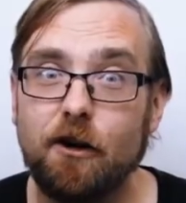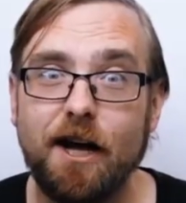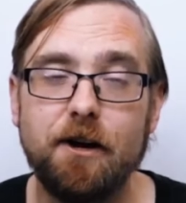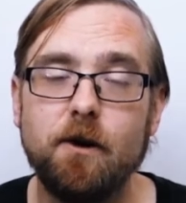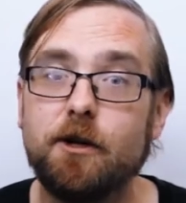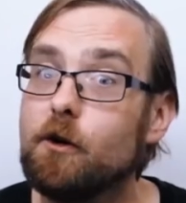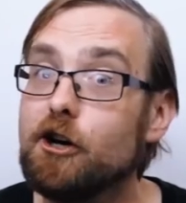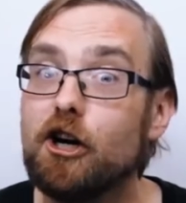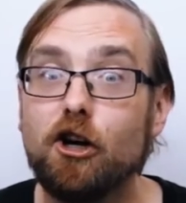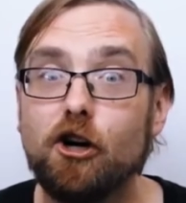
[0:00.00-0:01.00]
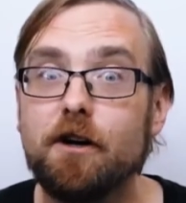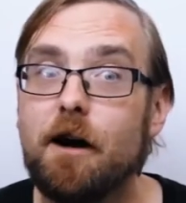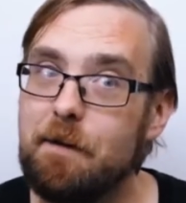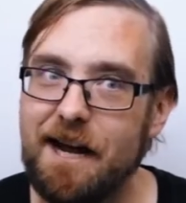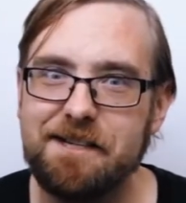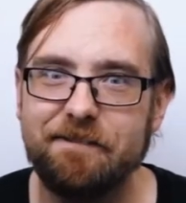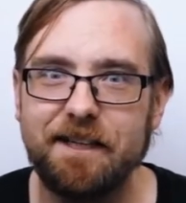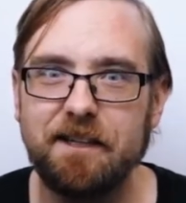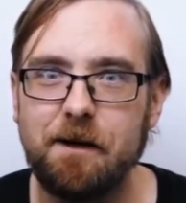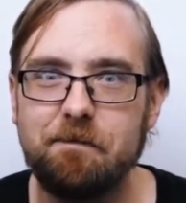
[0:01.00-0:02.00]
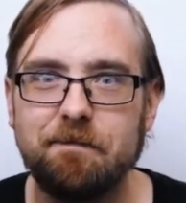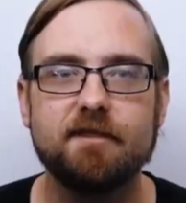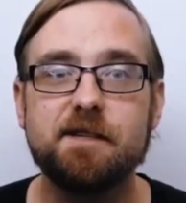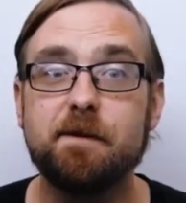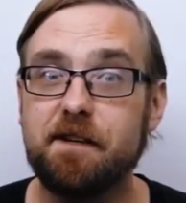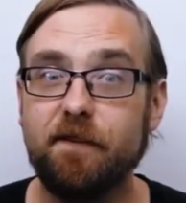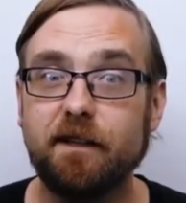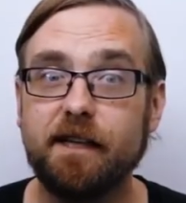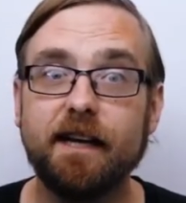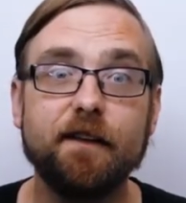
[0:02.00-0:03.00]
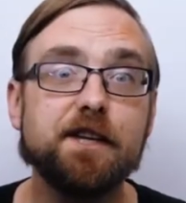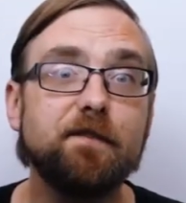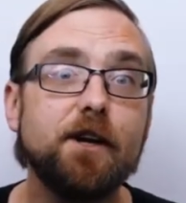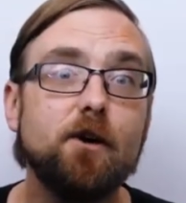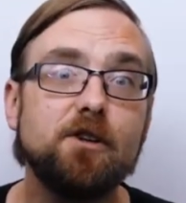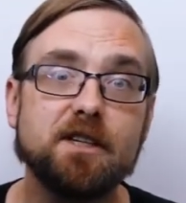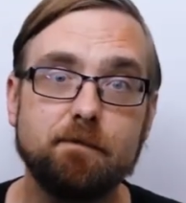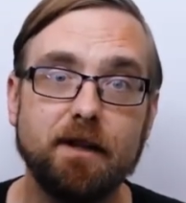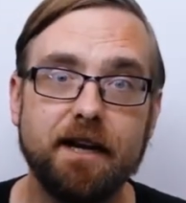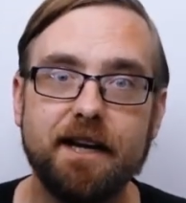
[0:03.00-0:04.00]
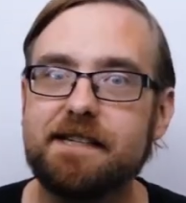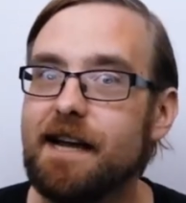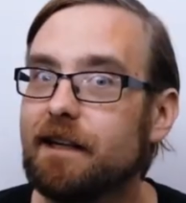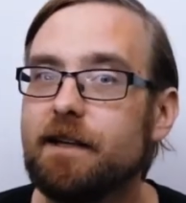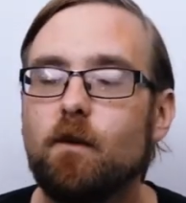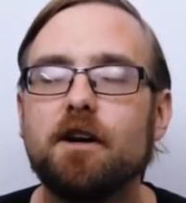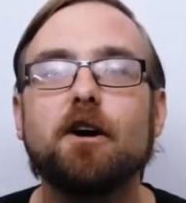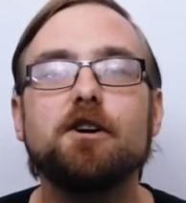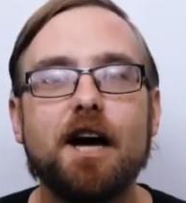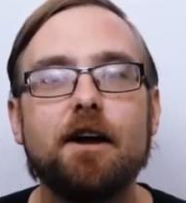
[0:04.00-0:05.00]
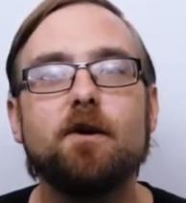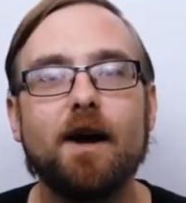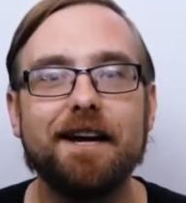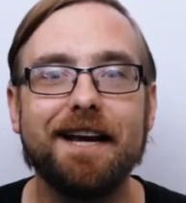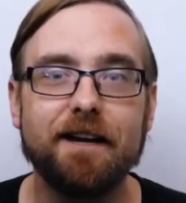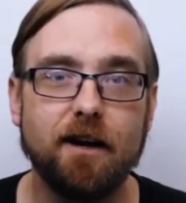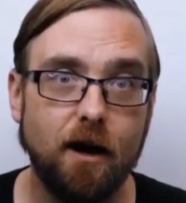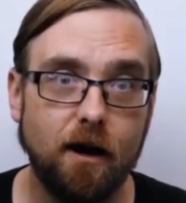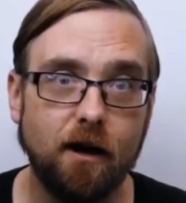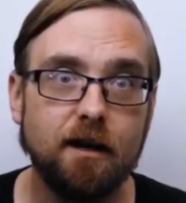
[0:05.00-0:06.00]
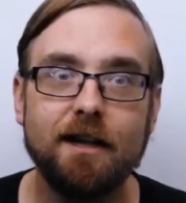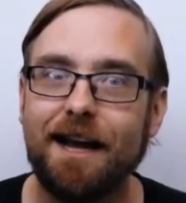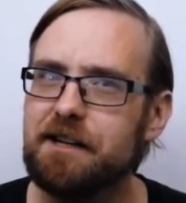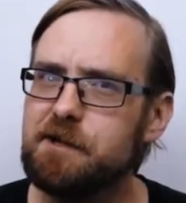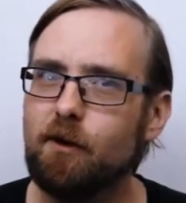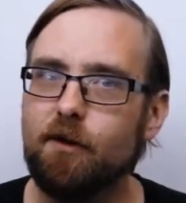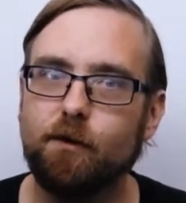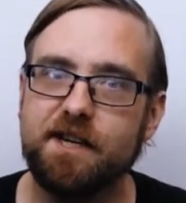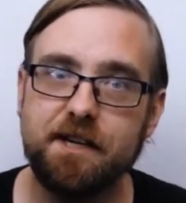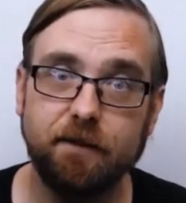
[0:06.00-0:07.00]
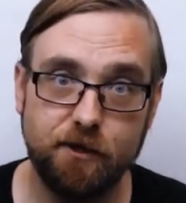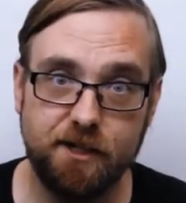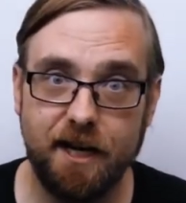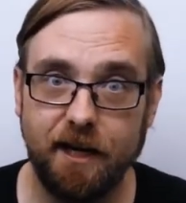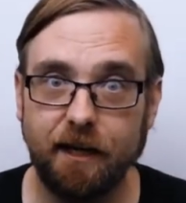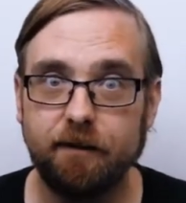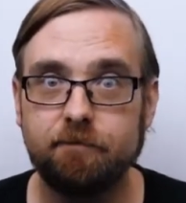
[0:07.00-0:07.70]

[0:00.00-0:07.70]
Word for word: be sure to go and check out some of our other videos if you want a closer look. For now, we'll just reiterate that staking assets to secure proof of stake networks is a